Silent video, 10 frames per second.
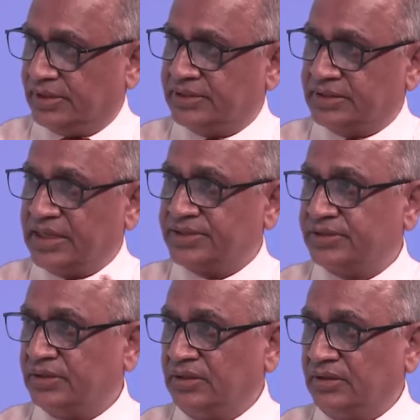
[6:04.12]

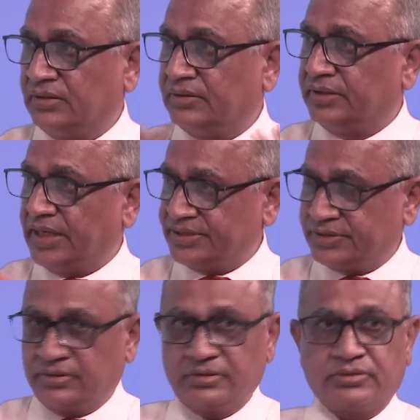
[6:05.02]
international,
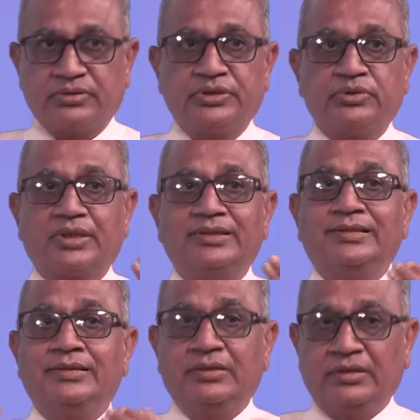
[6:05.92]
national, so that you can
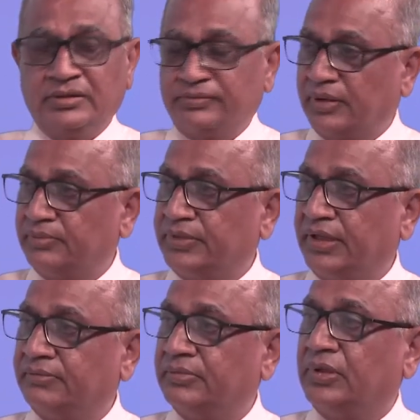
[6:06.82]
learn from
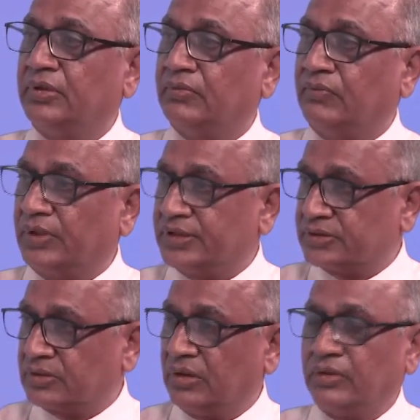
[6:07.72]
them what
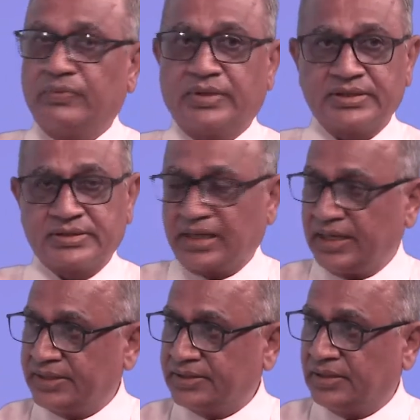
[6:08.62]
is wrong, what is
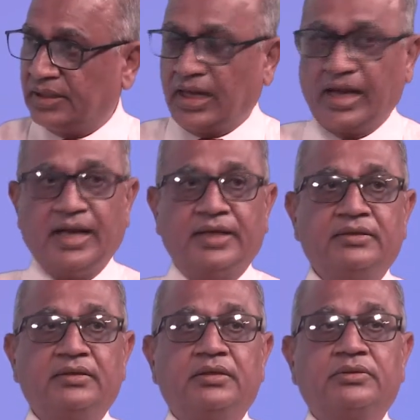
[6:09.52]
right,
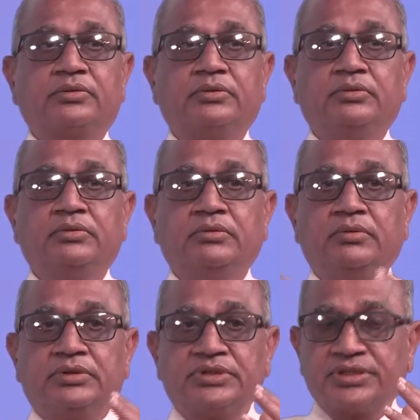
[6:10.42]
and to
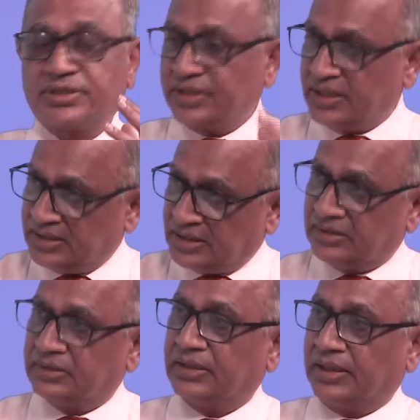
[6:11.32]

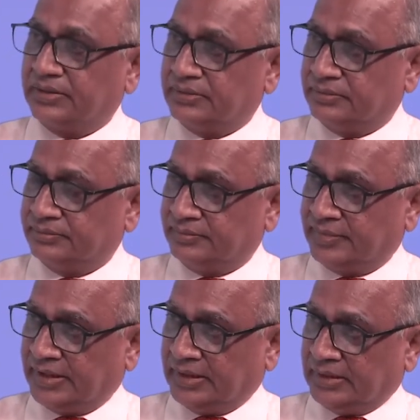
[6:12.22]
strengthen then
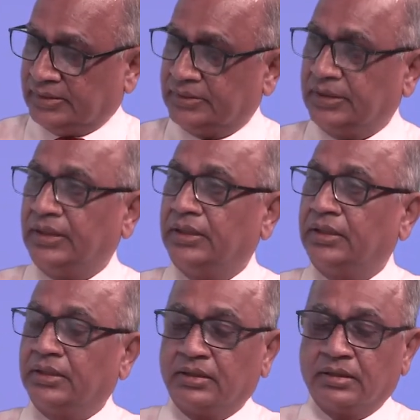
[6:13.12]
the